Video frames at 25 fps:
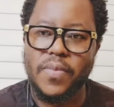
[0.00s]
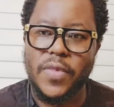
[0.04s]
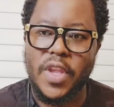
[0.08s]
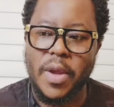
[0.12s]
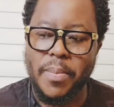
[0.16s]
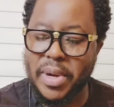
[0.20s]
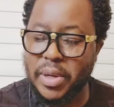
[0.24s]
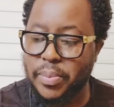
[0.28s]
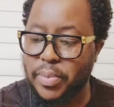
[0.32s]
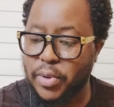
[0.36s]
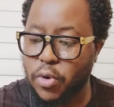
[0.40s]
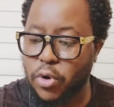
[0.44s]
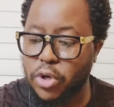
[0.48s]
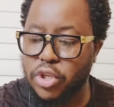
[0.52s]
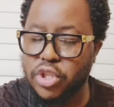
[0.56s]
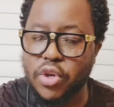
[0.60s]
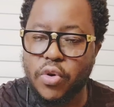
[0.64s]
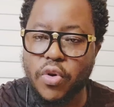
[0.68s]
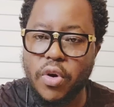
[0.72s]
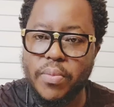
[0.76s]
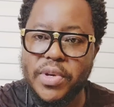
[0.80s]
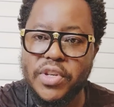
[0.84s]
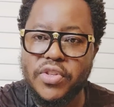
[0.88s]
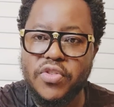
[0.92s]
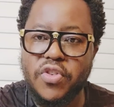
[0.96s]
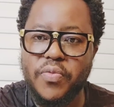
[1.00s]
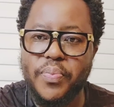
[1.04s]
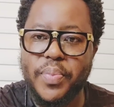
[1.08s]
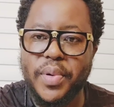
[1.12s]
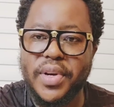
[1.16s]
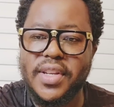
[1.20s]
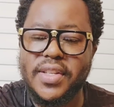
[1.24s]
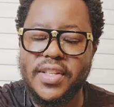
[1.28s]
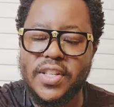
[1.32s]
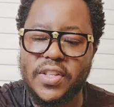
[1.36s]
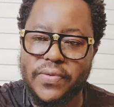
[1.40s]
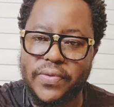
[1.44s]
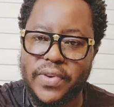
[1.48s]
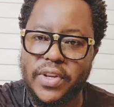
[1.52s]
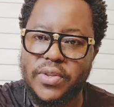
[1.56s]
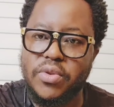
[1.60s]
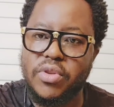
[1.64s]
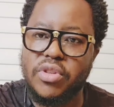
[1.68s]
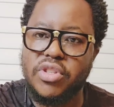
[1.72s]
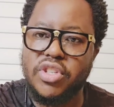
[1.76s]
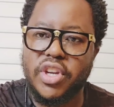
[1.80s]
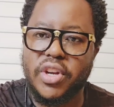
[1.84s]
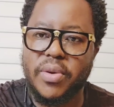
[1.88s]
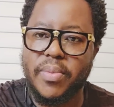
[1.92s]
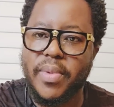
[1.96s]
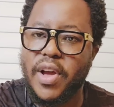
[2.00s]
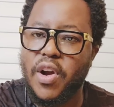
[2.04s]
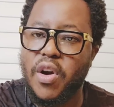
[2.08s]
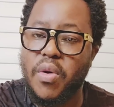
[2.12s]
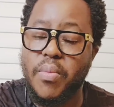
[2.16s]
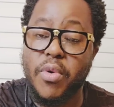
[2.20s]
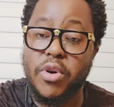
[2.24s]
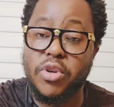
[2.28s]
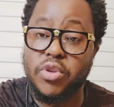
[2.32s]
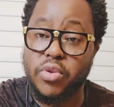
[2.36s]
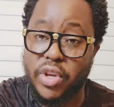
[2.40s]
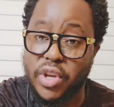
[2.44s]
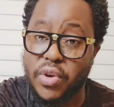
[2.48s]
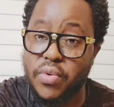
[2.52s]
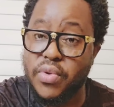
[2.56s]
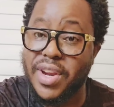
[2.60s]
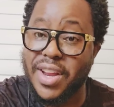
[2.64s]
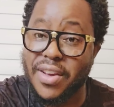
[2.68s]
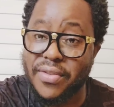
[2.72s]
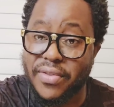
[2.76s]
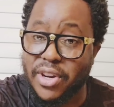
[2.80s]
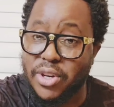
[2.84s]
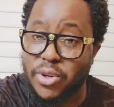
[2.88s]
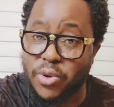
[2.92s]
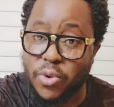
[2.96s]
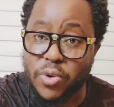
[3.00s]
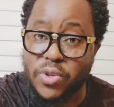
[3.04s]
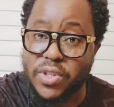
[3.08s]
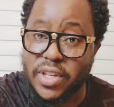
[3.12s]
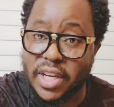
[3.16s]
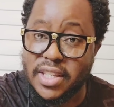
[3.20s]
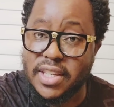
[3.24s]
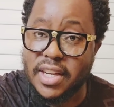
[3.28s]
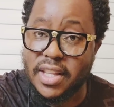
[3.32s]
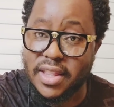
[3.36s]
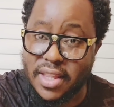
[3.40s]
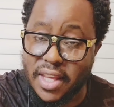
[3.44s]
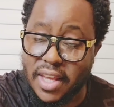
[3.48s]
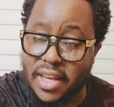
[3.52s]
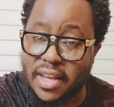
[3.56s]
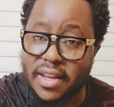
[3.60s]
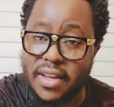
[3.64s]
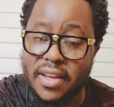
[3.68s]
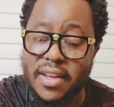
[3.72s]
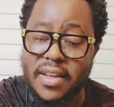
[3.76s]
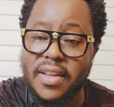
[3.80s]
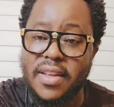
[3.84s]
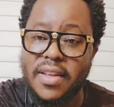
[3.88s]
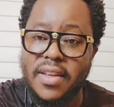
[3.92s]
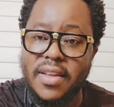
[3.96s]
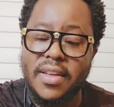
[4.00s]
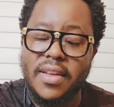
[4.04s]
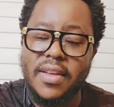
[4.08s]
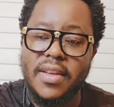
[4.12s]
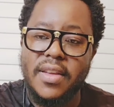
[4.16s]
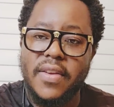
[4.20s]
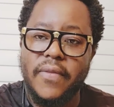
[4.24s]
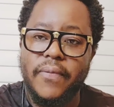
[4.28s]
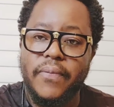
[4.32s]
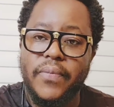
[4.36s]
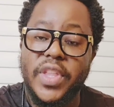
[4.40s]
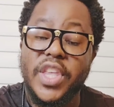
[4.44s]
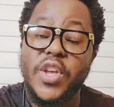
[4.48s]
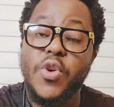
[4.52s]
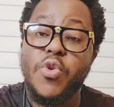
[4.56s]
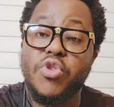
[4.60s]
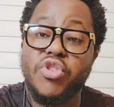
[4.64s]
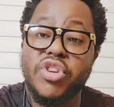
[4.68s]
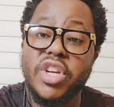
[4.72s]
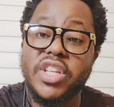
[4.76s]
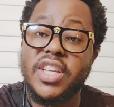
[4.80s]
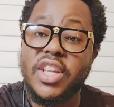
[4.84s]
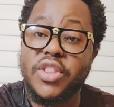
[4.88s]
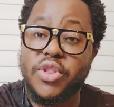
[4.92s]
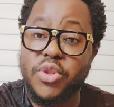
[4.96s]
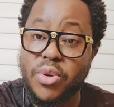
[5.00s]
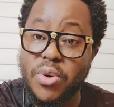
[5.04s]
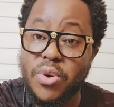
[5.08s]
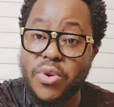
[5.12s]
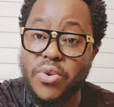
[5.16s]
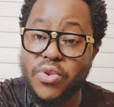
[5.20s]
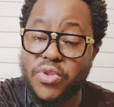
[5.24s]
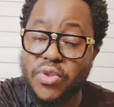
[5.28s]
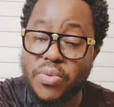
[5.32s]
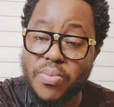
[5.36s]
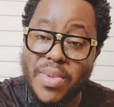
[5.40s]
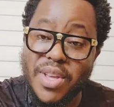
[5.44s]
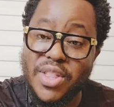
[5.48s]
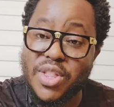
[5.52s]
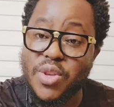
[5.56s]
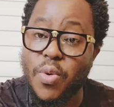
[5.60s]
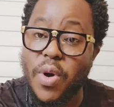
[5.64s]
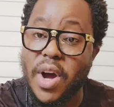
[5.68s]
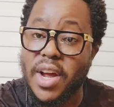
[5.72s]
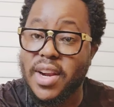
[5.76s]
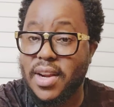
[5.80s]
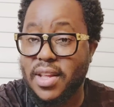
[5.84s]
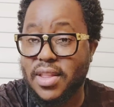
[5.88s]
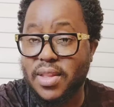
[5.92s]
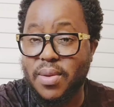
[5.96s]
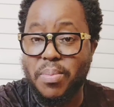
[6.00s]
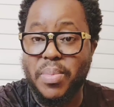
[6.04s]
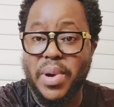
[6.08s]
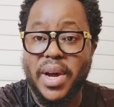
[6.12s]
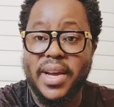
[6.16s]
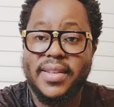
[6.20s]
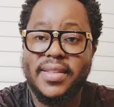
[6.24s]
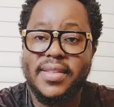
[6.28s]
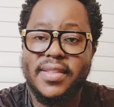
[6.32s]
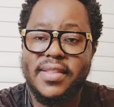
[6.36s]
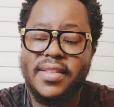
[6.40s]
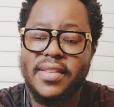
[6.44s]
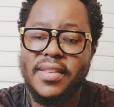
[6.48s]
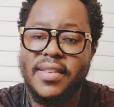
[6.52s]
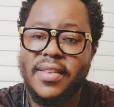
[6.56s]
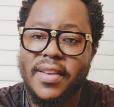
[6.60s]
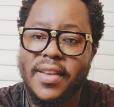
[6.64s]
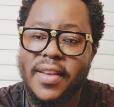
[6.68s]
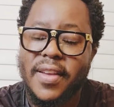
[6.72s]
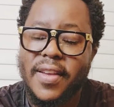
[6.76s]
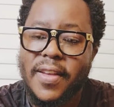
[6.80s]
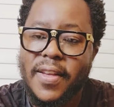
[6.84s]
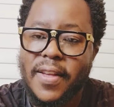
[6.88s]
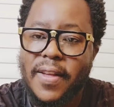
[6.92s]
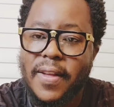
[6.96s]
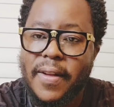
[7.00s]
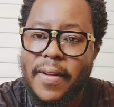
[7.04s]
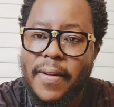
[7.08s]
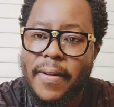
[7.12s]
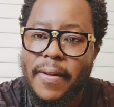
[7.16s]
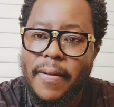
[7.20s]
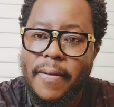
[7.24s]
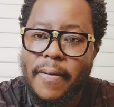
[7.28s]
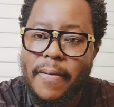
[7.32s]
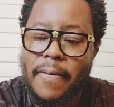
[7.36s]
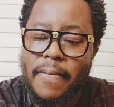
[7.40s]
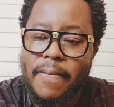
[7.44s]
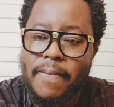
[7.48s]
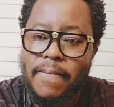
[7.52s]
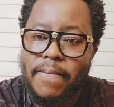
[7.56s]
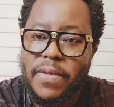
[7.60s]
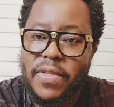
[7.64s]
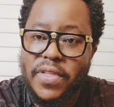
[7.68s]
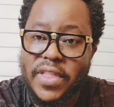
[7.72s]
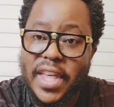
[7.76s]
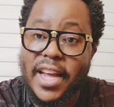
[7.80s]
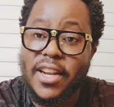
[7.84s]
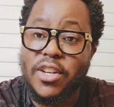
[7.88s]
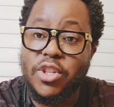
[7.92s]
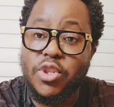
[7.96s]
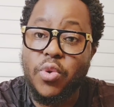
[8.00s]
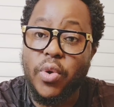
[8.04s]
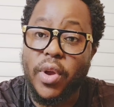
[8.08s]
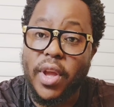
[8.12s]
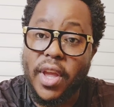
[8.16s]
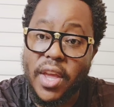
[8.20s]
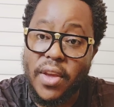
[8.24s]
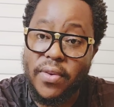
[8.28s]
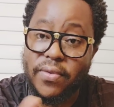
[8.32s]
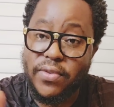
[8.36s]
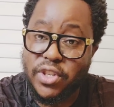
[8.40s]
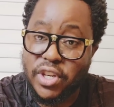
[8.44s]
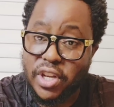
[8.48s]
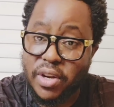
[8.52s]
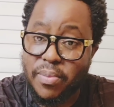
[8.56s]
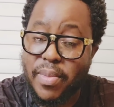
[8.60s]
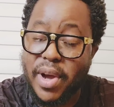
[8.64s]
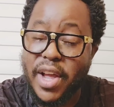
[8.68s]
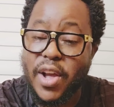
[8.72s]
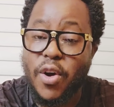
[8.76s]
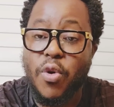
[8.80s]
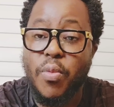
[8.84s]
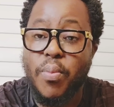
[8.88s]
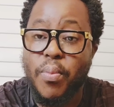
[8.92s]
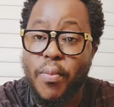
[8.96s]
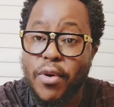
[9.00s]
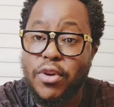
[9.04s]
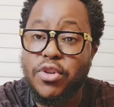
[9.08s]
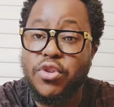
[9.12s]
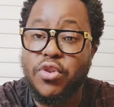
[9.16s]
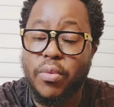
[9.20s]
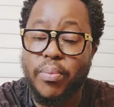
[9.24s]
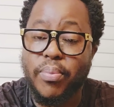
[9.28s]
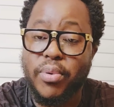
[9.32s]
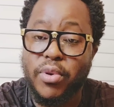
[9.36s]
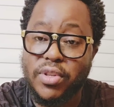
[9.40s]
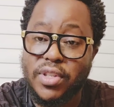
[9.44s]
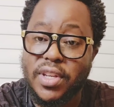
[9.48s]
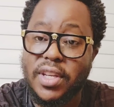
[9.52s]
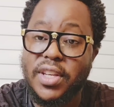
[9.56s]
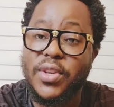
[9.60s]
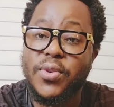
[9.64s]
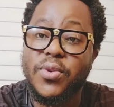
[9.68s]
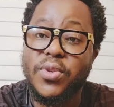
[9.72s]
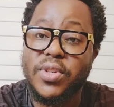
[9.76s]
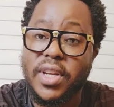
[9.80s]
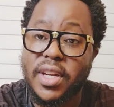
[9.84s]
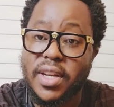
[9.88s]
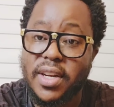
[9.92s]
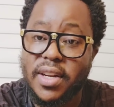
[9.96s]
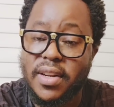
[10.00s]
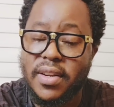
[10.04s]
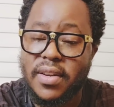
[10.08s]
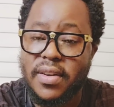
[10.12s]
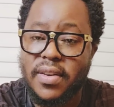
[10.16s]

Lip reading: But because the commissioner of police is friends with Jeremiah Omoto, he will never do such a thing. He would rather throw Ruth Mathew under the bus than to have Jeremiah Omoto prosecuted.